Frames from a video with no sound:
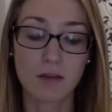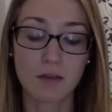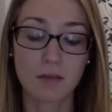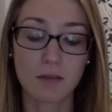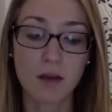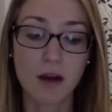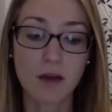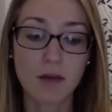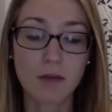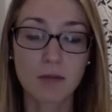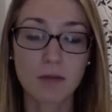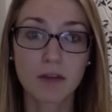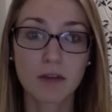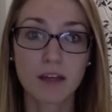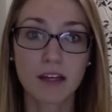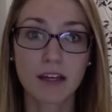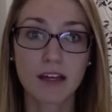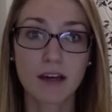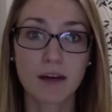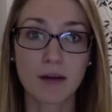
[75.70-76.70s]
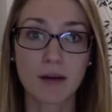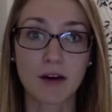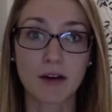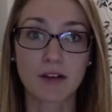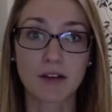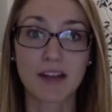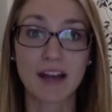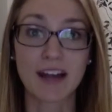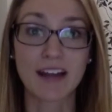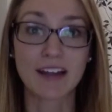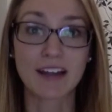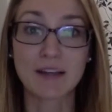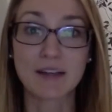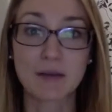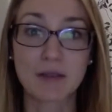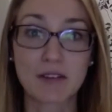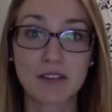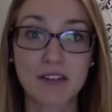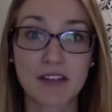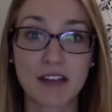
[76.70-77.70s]
probably about
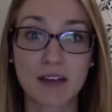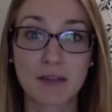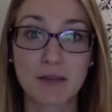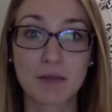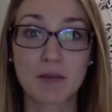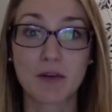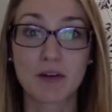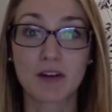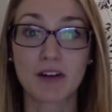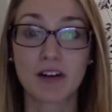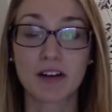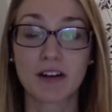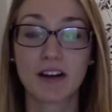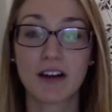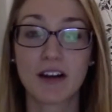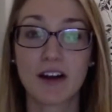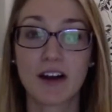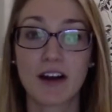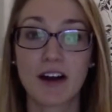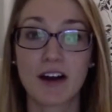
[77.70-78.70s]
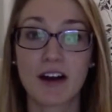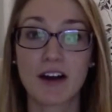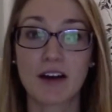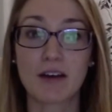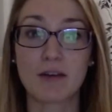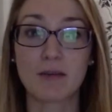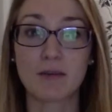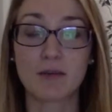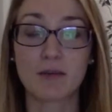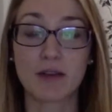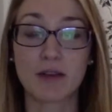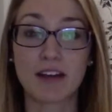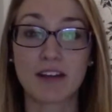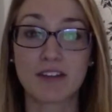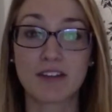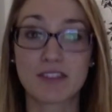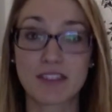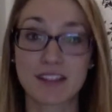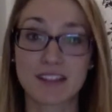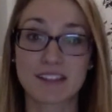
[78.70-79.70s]
90% more rate
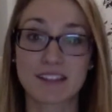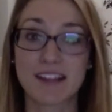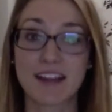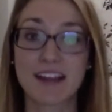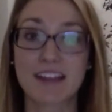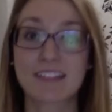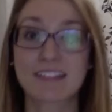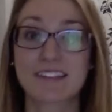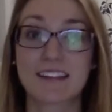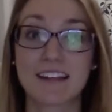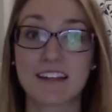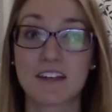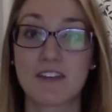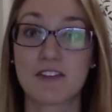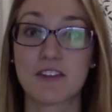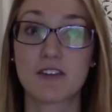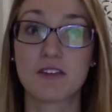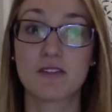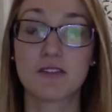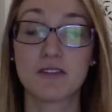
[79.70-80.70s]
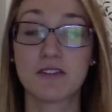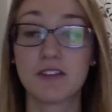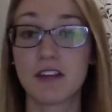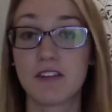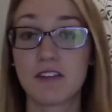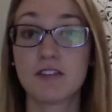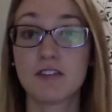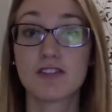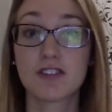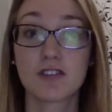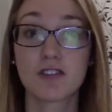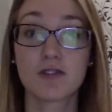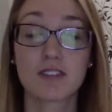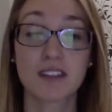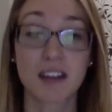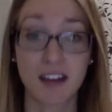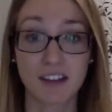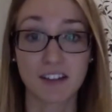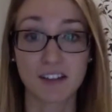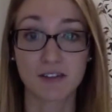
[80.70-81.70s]
of success than if you choose
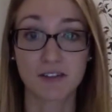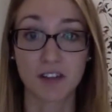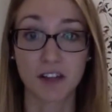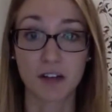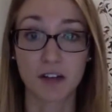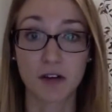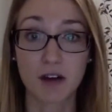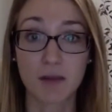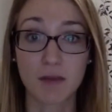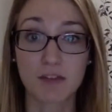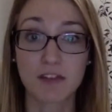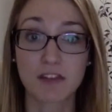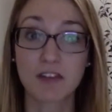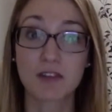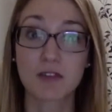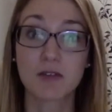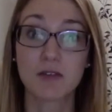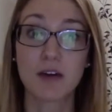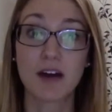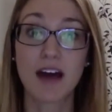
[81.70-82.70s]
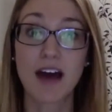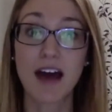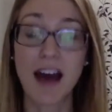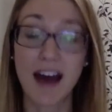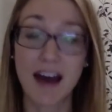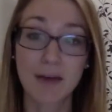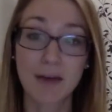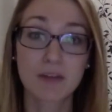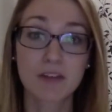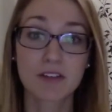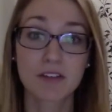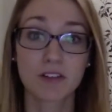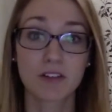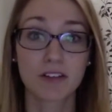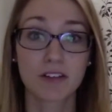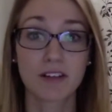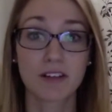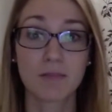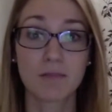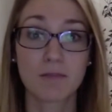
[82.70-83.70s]
not to follow up. So you
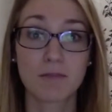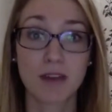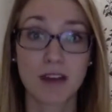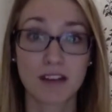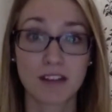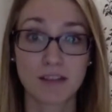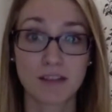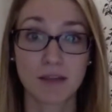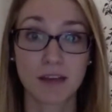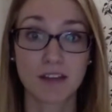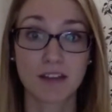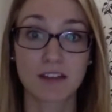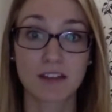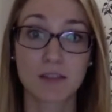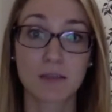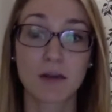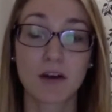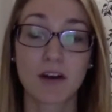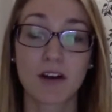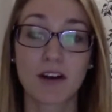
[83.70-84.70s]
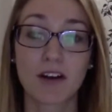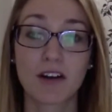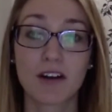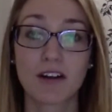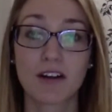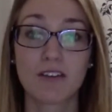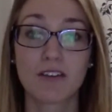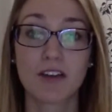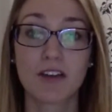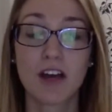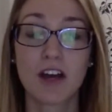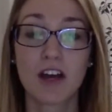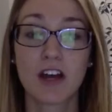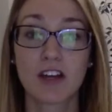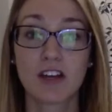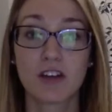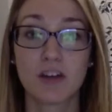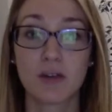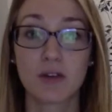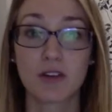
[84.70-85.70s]
absolutely must make this part of
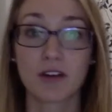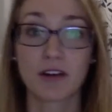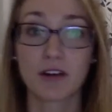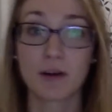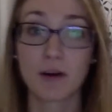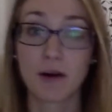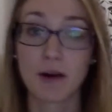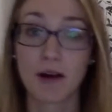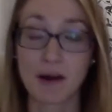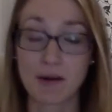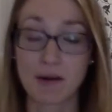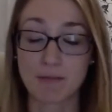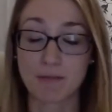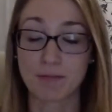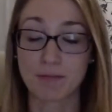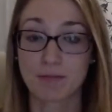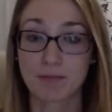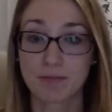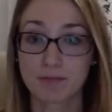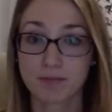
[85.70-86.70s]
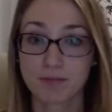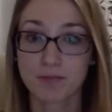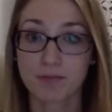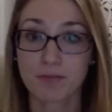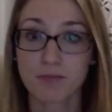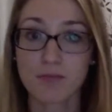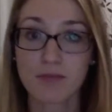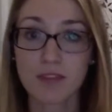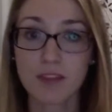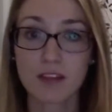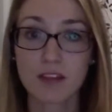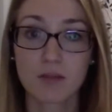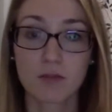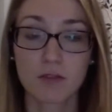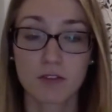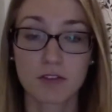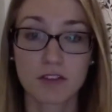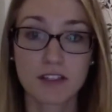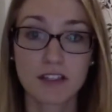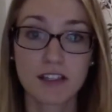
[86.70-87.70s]
your
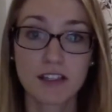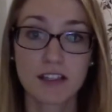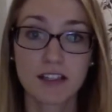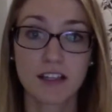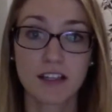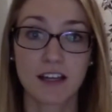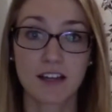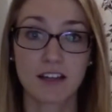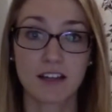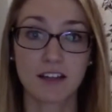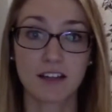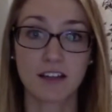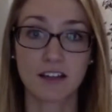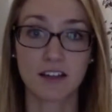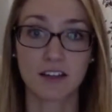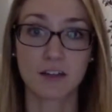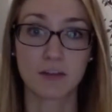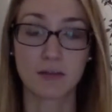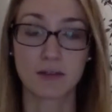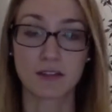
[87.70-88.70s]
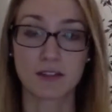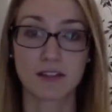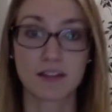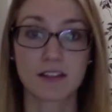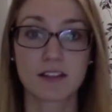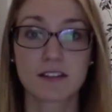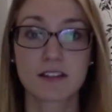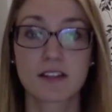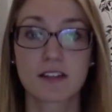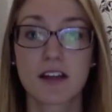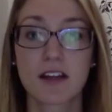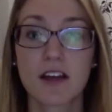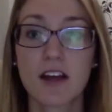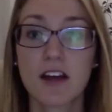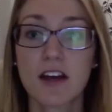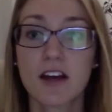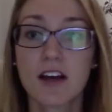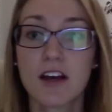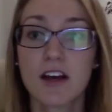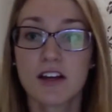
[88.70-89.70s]
routine and in your business.
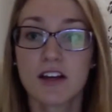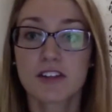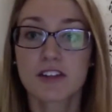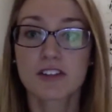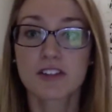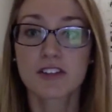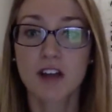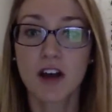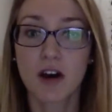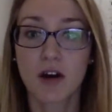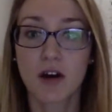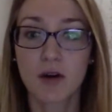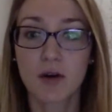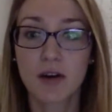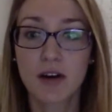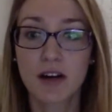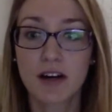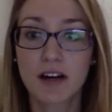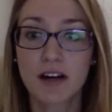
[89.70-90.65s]
So,